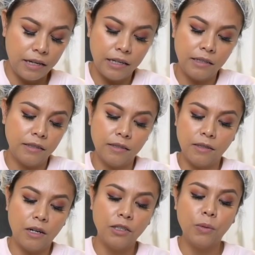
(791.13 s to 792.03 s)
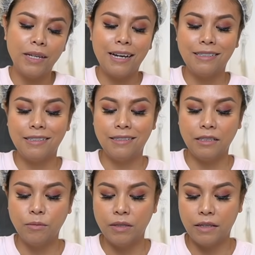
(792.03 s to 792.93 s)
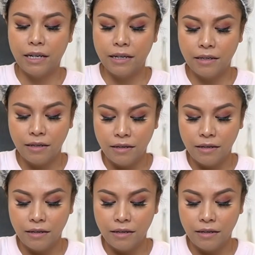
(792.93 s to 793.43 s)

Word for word: and not knowing how to deal with that